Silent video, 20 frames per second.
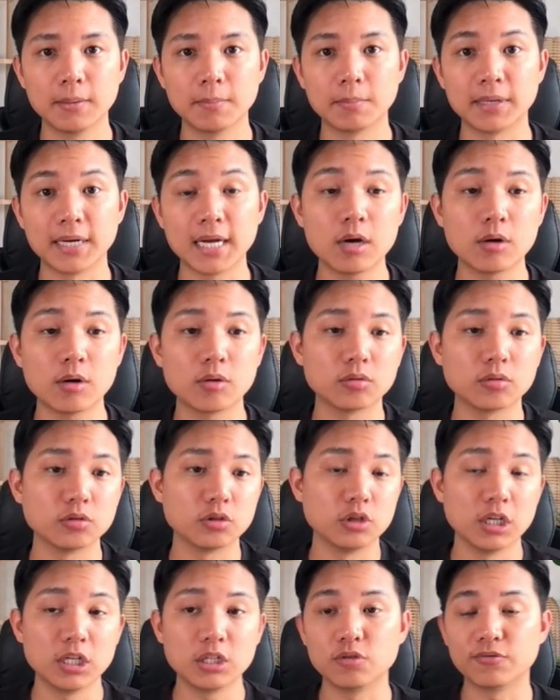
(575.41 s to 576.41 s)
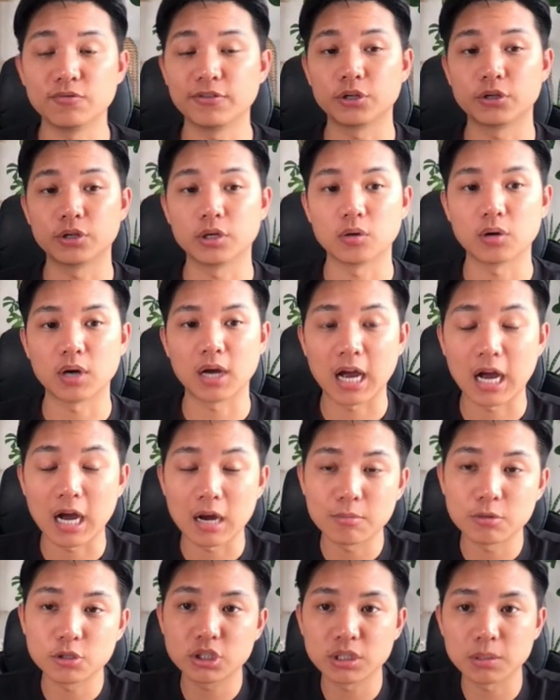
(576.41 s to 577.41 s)
But now you need to figure out
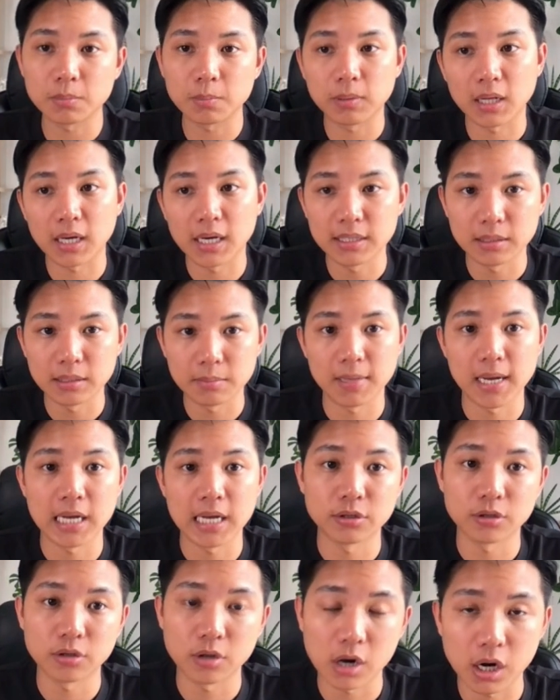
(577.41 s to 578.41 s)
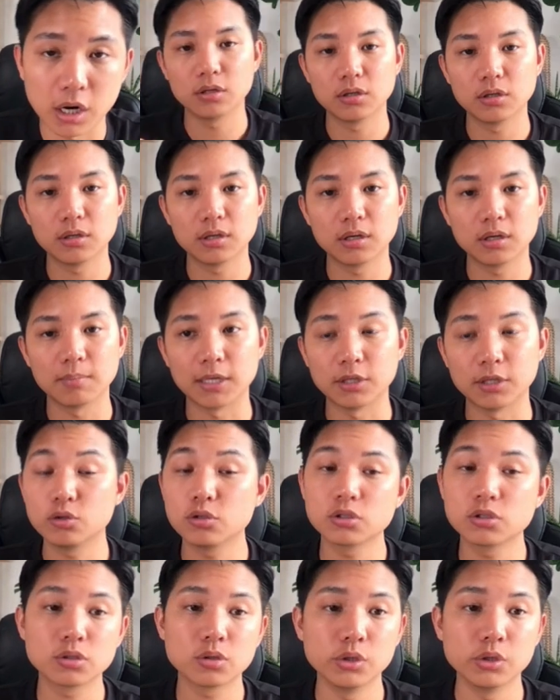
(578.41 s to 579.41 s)
how much supply and demand there are. And by
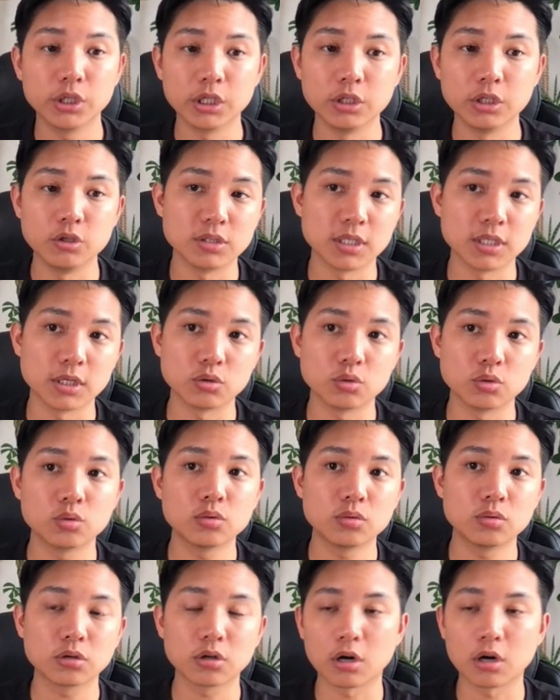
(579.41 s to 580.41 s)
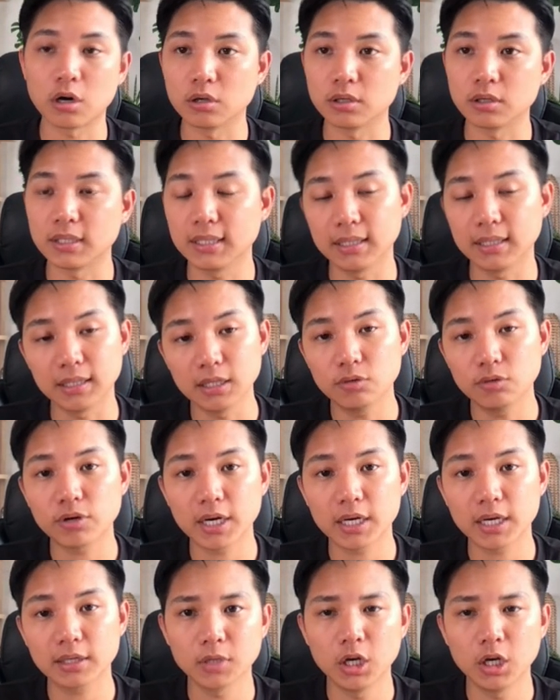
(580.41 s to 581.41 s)
doing so, you can use a tool called
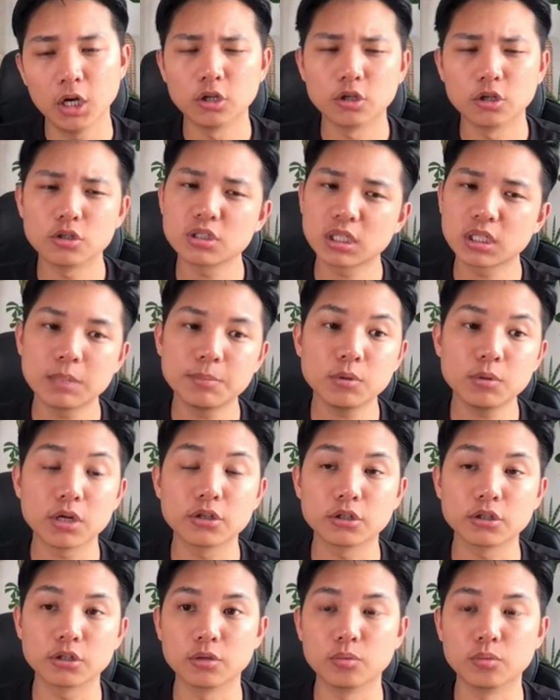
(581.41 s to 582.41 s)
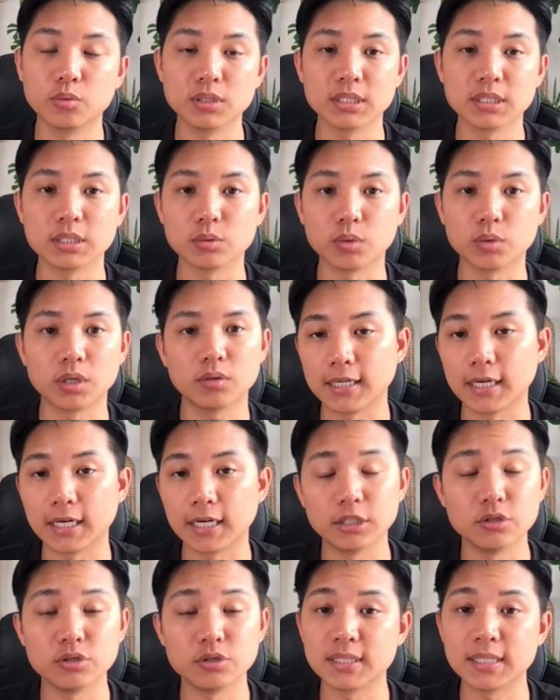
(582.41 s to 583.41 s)
eRank. There's a couple other good ones as well.
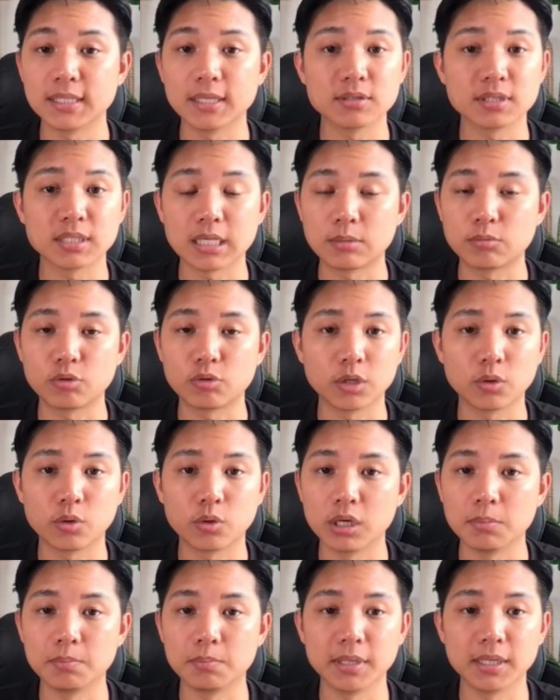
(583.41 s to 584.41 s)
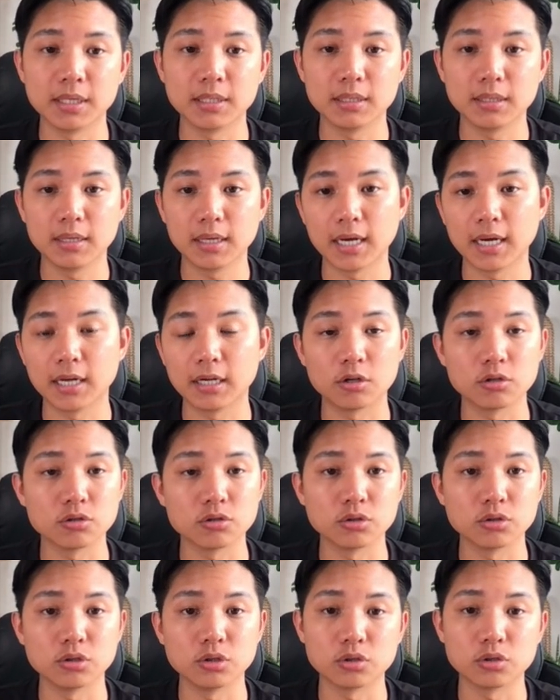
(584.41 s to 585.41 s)
I use Sales Samurai quite a bit, and I
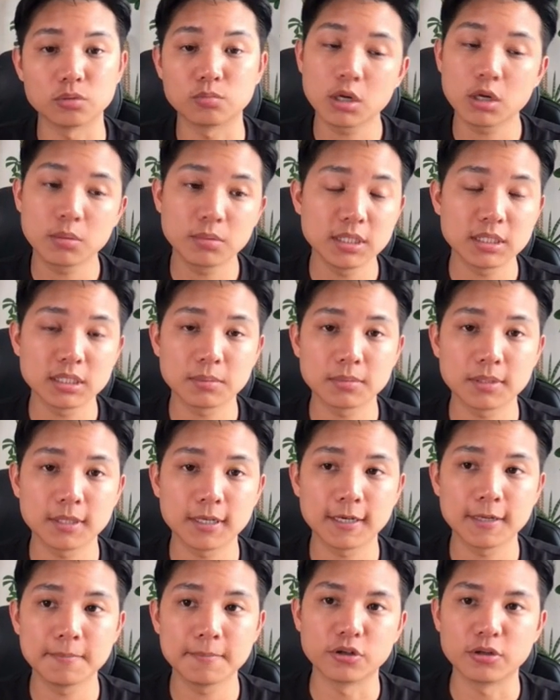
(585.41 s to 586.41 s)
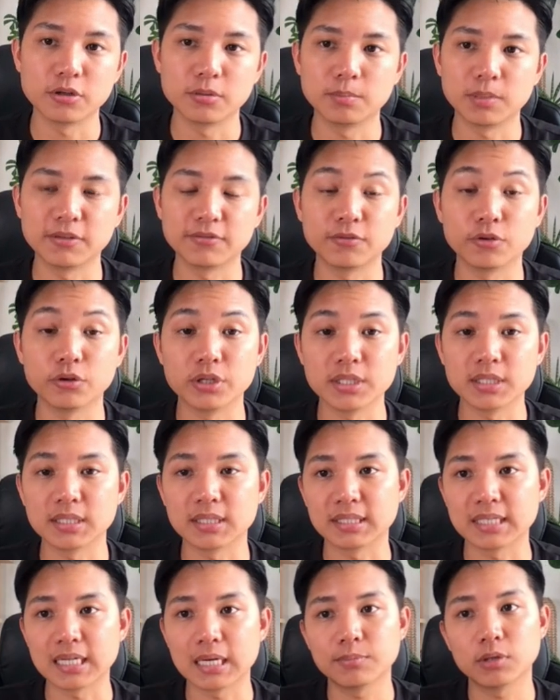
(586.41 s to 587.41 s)
also use Marmely sometimes. But for this
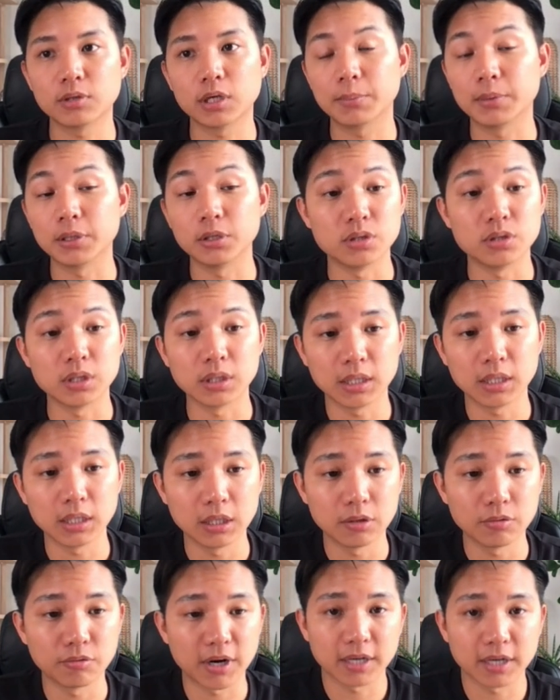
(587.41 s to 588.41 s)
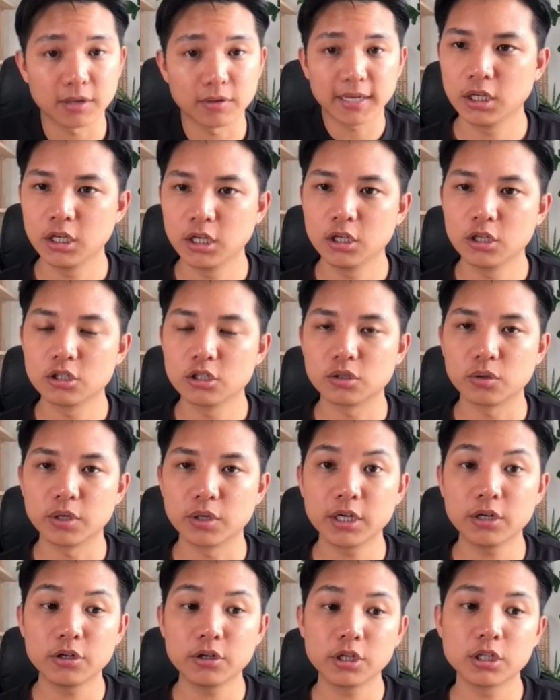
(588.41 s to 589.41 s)
example, I'll be using eRank, okay? So
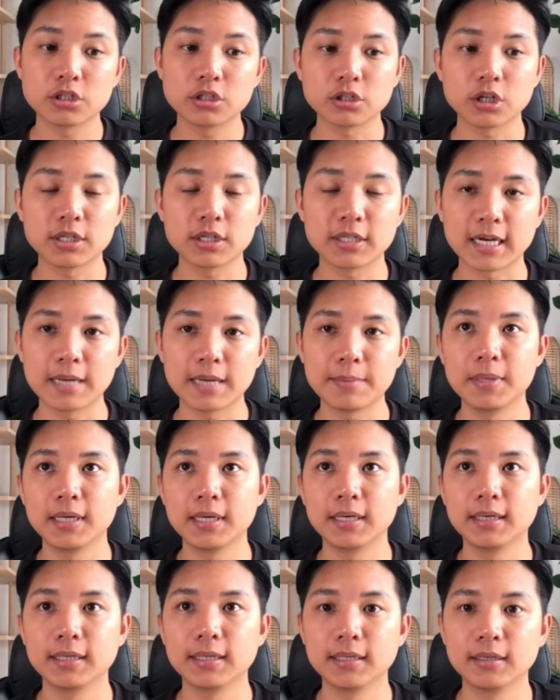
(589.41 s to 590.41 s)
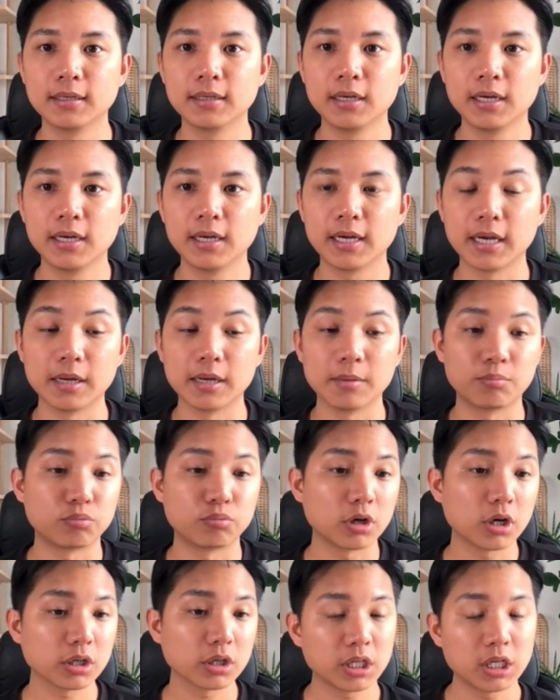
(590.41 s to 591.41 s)
here you can start typing in a
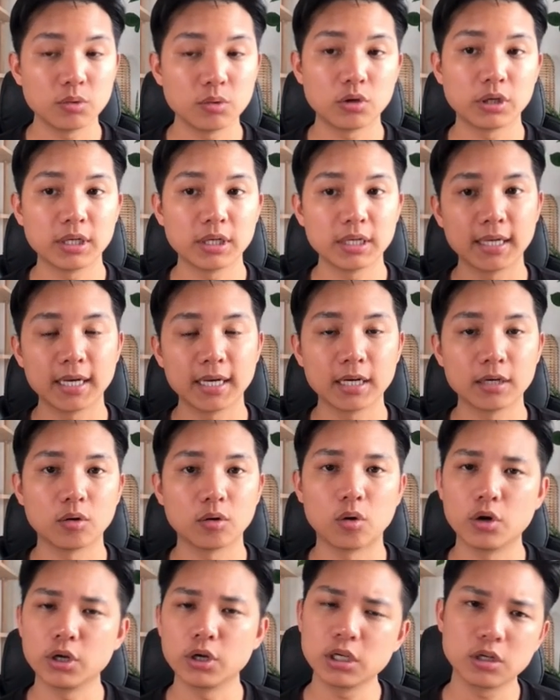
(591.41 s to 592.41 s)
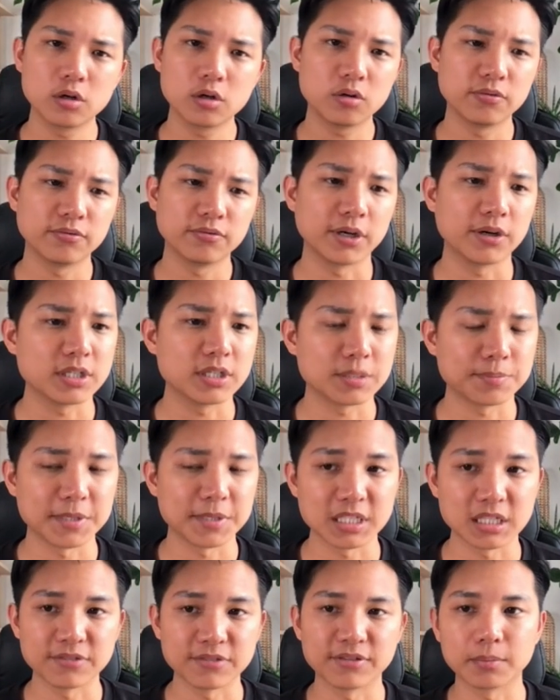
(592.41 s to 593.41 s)
broad keyword again, or you can go very
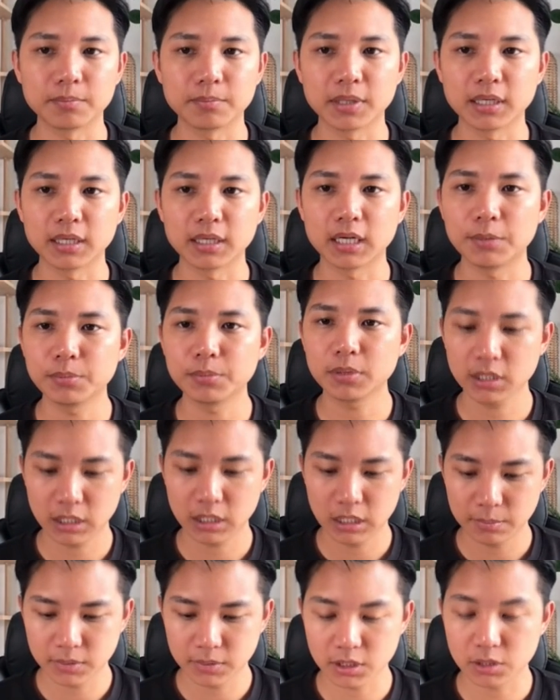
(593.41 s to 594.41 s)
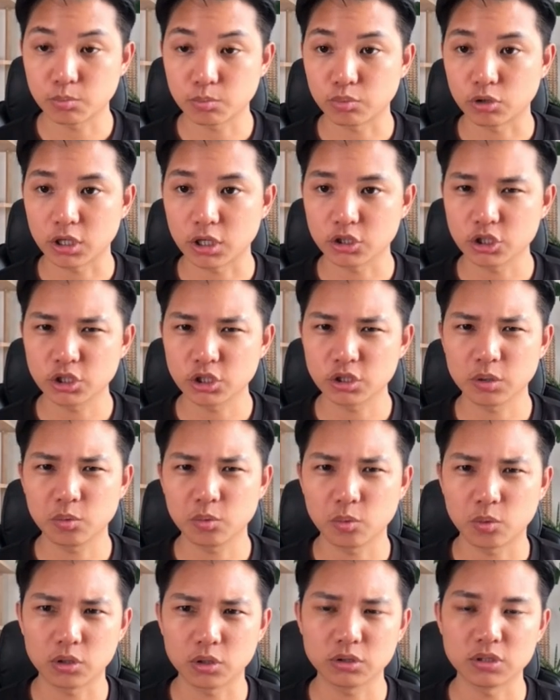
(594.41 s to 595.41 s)
specific. But I'm going to keep this broad just so I
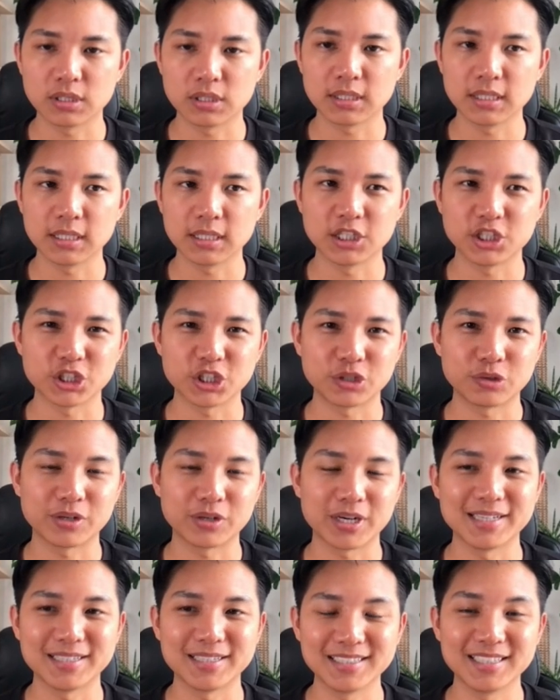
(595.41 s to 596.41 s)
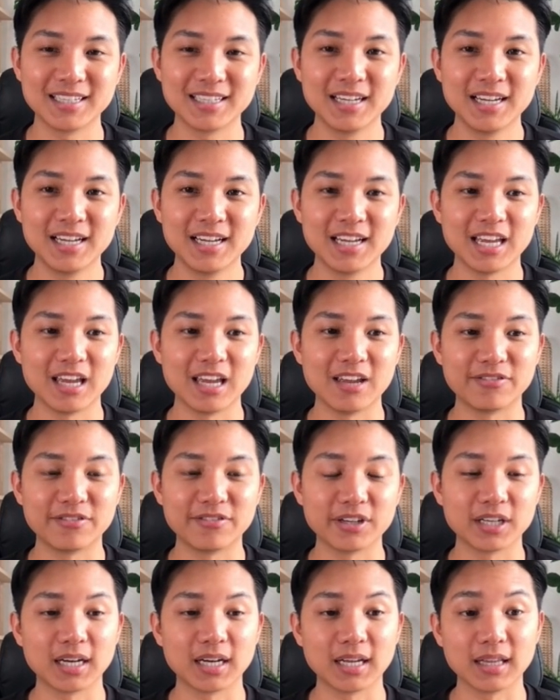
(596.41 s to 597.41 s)
want to see a general idea if
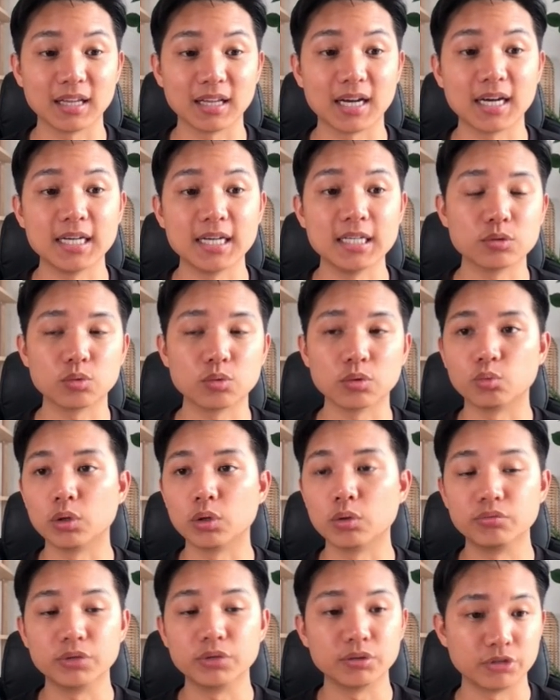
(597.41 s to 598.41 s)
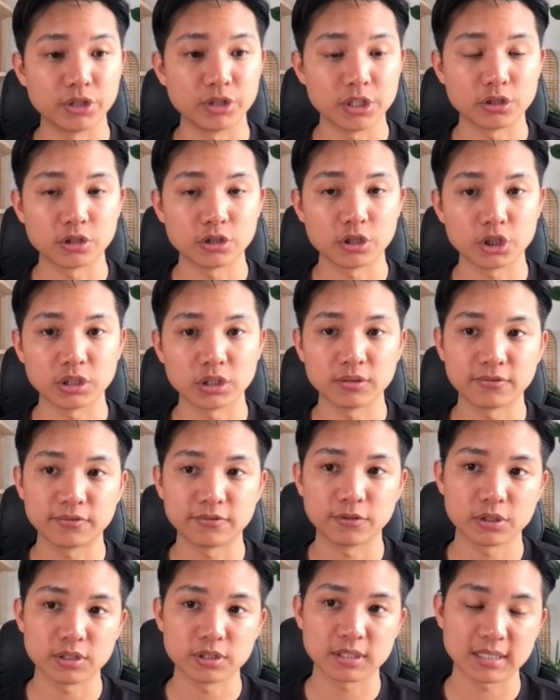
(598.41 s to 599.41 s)
it aligns with what we've researched in the
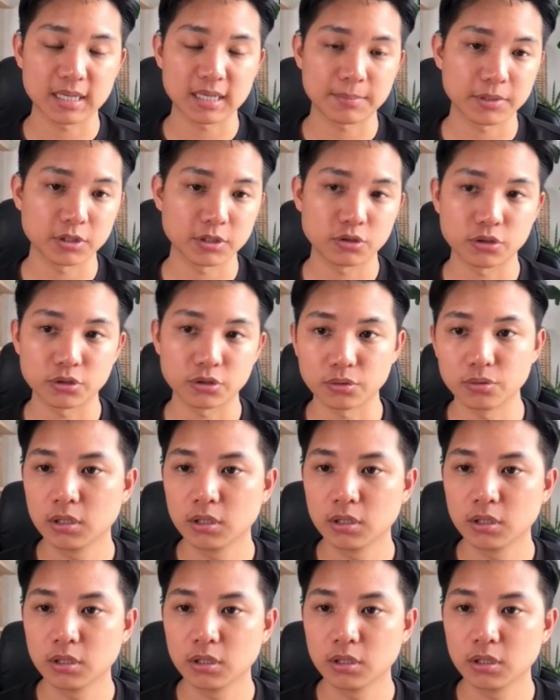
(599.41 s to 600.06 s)
first step or two.